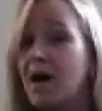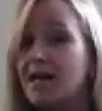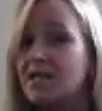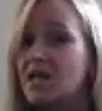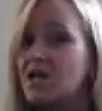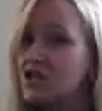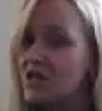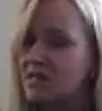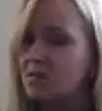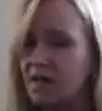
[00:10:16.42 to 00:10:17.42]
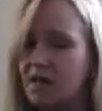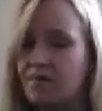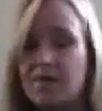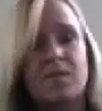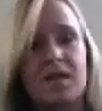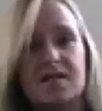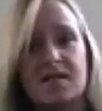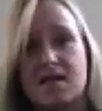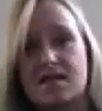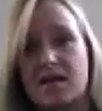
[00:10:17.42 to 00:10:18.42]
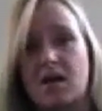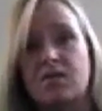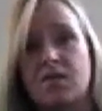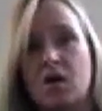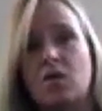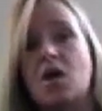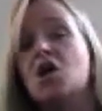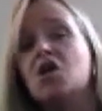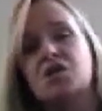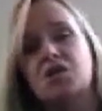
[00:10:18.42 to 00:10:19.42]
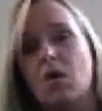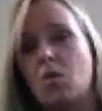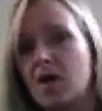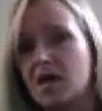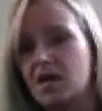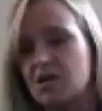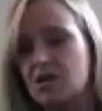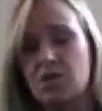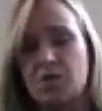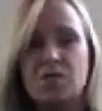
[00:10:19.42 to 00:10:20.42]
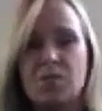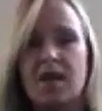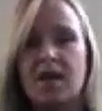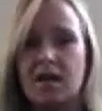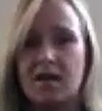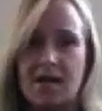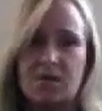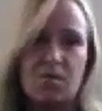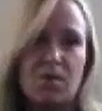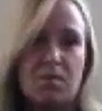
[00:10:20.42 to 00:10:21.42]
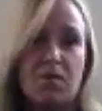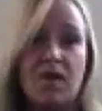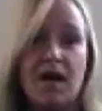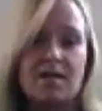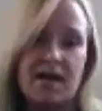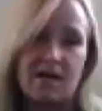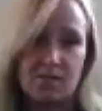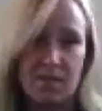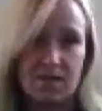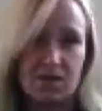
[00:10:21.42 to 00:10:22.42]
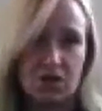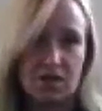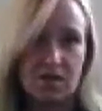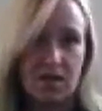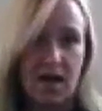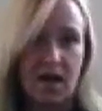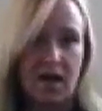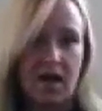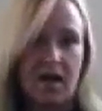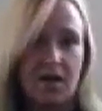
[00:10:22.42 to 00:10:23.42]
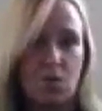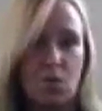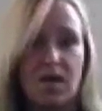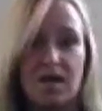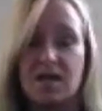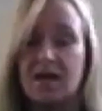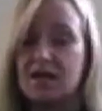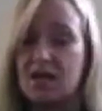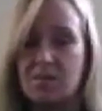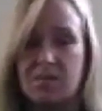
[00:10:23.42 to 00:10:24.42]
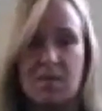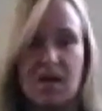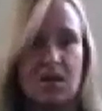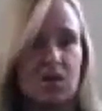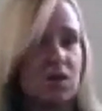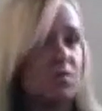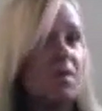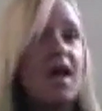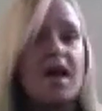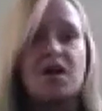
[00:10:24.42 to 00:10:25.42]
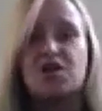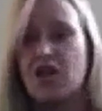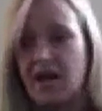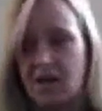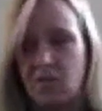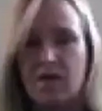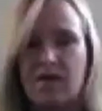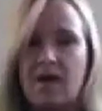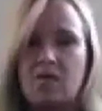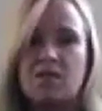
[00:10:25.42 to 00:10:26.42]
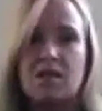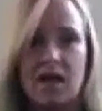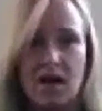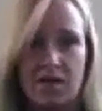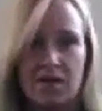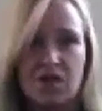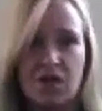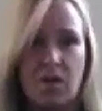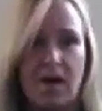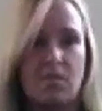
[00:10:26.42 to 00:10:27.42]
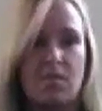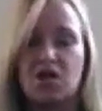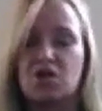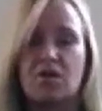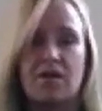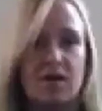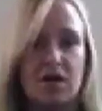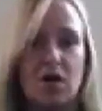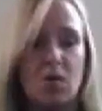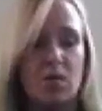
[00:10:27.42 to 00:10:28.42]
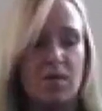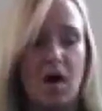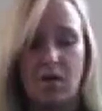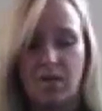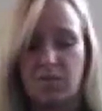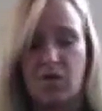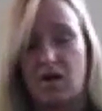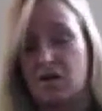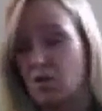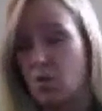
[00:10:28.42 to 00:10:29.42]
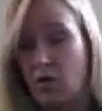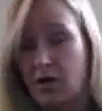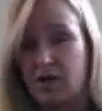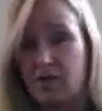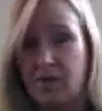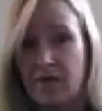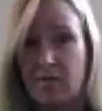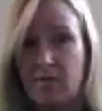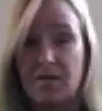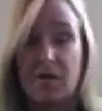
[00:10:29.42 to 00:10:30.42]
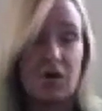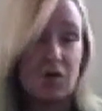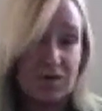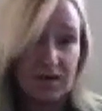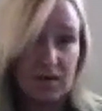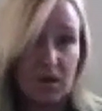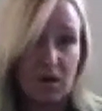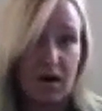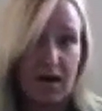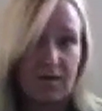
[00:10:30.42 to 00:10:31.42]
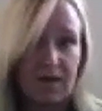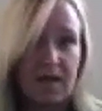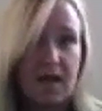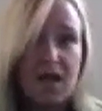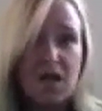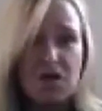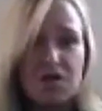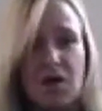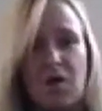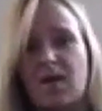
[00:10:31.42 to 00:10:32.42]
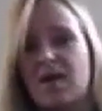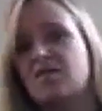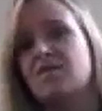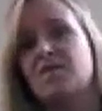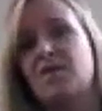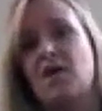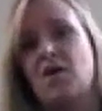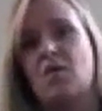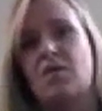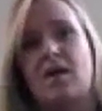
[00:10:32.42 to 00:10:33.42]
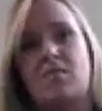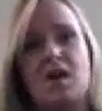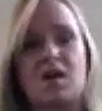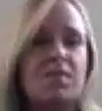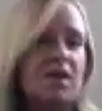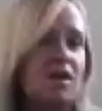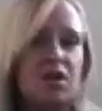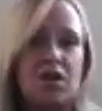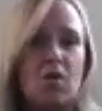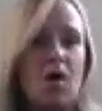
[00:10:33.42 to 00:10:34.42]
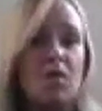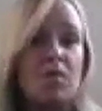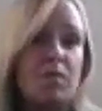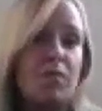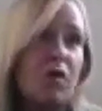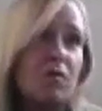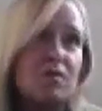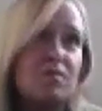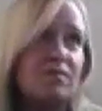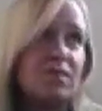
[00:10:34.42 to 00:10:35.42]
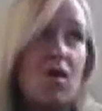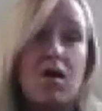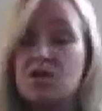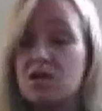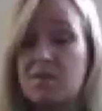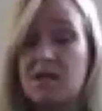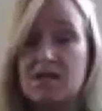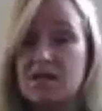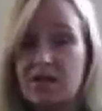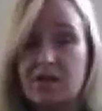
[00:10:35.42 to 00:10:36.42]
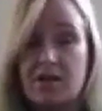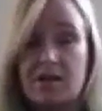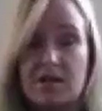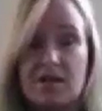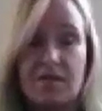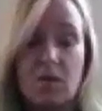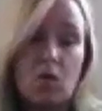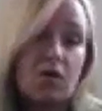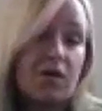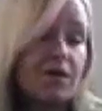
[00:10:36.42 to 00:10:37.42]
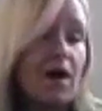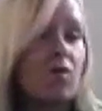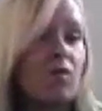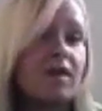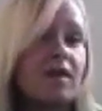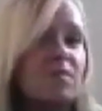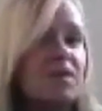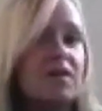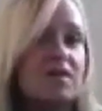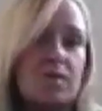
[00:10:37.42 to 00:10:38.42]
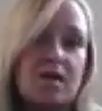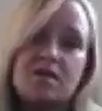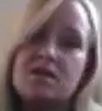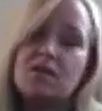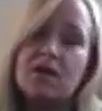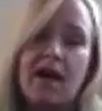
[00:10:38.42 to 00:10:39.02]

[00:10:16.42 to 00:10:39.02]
But just about everybody's got a cell phone. So what we can do is we can connect with people via text messages, and we can keep them in the loop, check in with them, see how they're doing, make sure that, you know, the products are working for them, that they're using them correctly. So even though they may be, you know, what would largely be considered in a different world, they're not really, because we can still